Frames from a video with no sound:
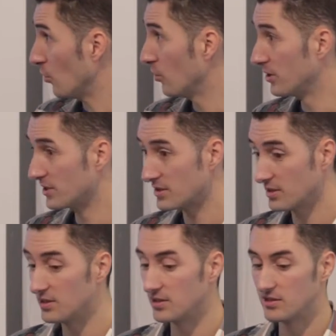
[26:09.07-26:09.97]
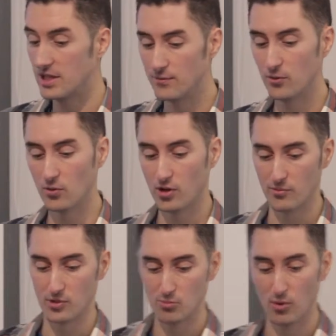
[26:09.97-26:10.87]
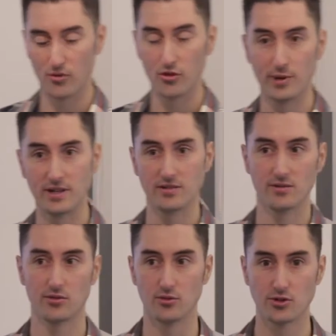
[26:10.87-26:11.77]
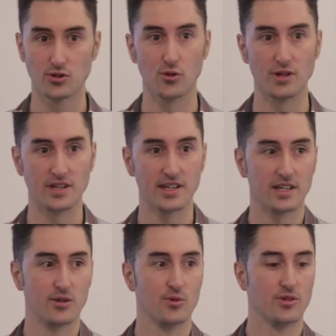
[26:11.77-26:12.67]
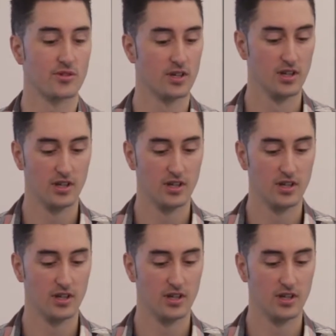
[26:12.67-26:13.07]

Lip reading: was that the default kind of response about sort of storing data was,